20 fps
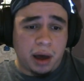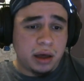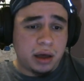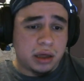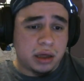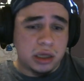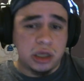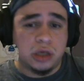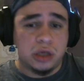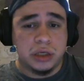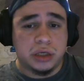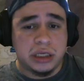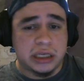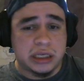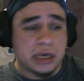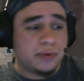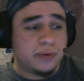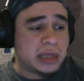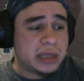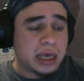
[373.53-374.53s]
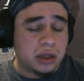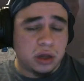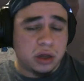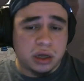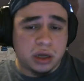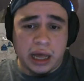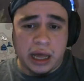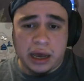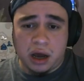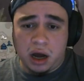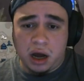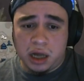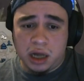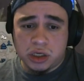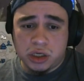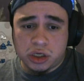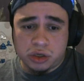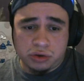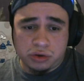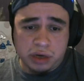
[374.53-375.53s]
You'll see what they look like on
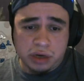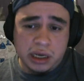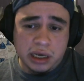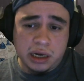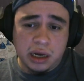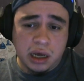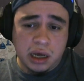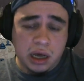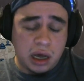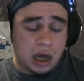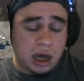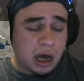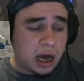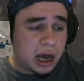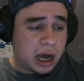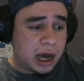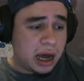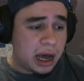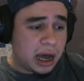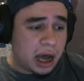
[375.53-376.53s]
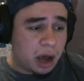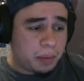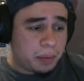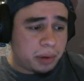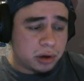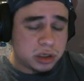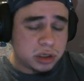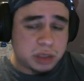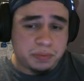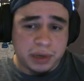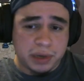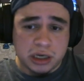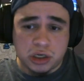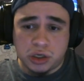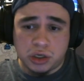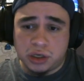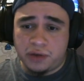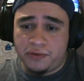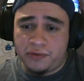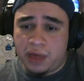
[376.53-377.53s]
screen. I'll post
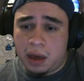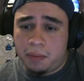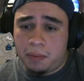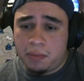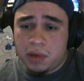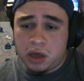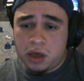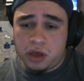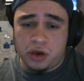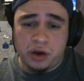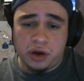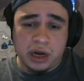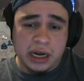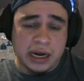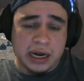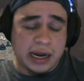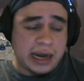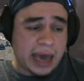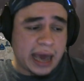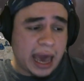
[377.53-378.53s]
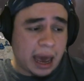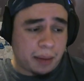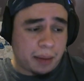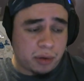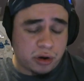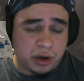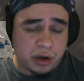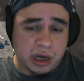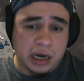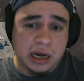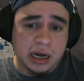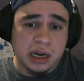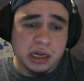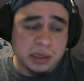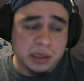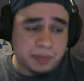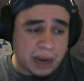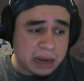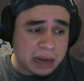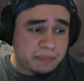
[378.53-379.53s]
pictures of them. You're going to need a hammer. You're going to need
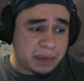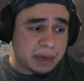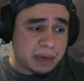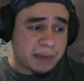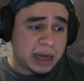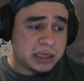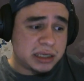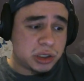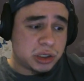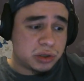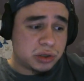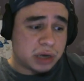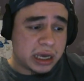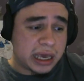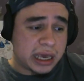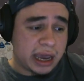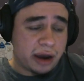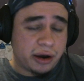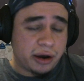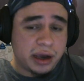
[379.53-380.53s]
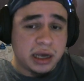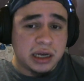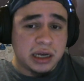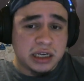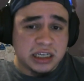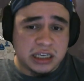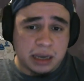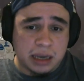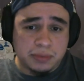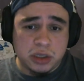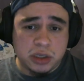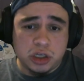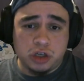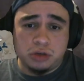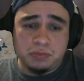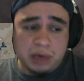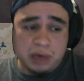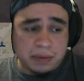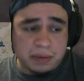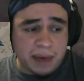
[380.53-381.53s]
as many B-mats as you can carry.
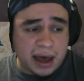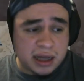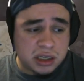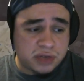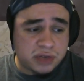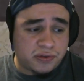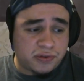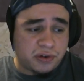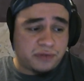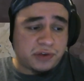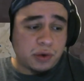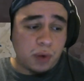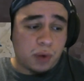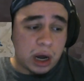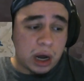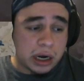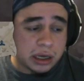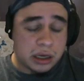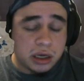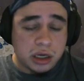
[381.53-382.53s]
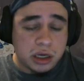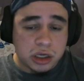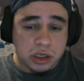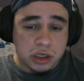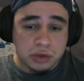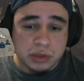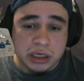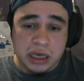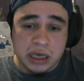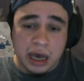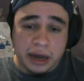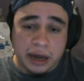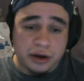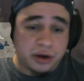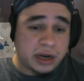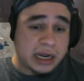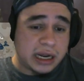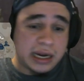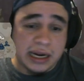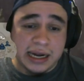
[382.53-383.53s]
Substitute B-mats for if you want to use a gun.
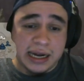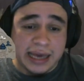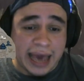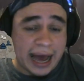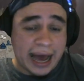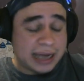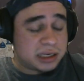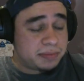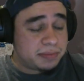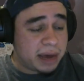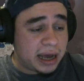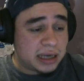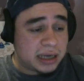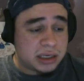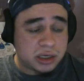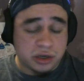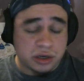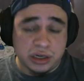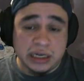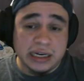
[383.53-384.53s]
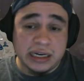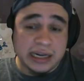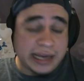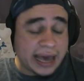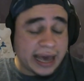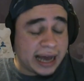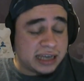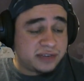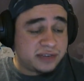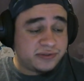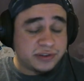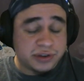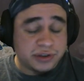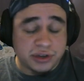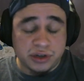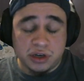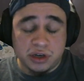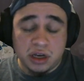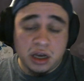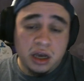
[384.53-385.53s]
You're going to need a gas mask. You're going to need a gas
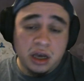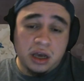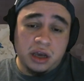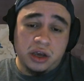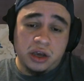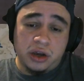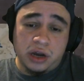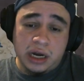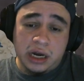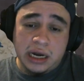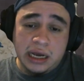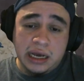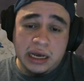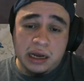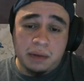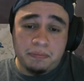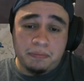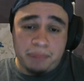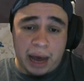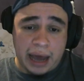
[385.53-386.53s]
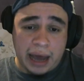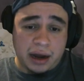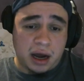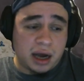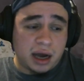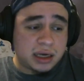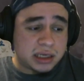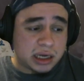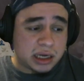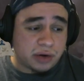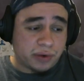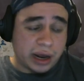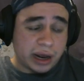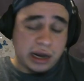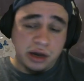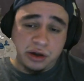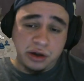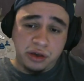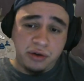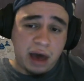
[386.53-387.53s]
filter. You're going to need binocs and a
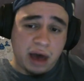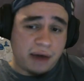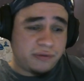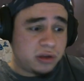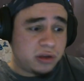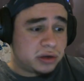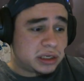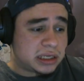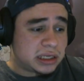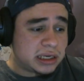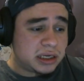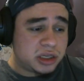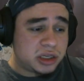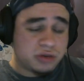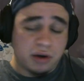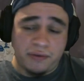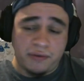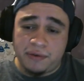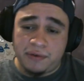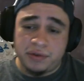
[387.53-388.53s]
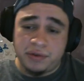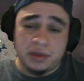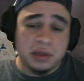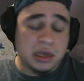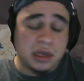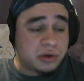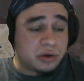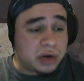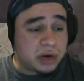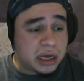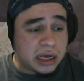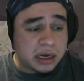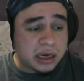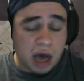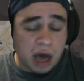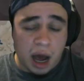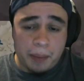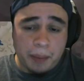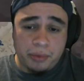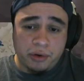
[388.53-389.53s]
radio. You have those things. You have everything that you need
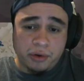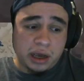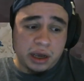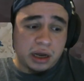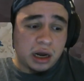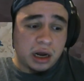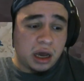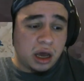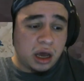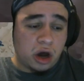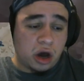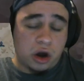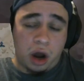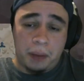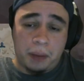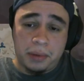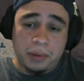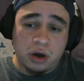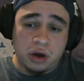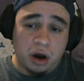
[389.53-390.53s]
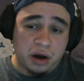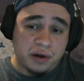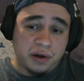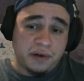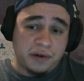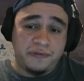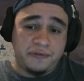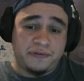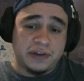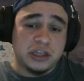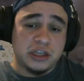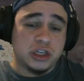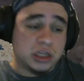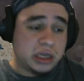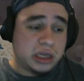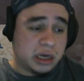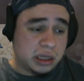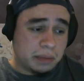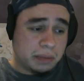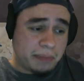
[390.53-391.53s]
to operate an armored car
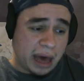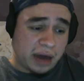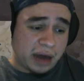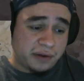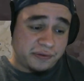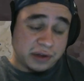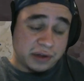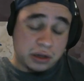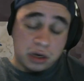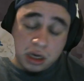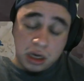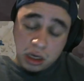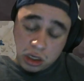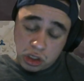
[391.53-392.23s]
efficiently on the battlefield.